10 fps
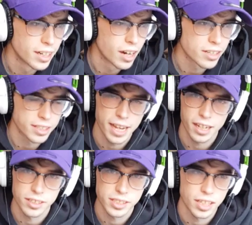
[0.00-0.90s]
Austin
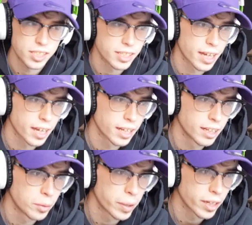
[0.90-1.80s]
Eckler is a nice
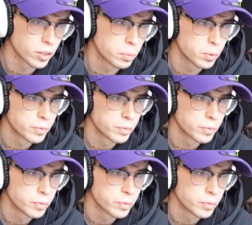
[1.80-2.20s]
little pickup.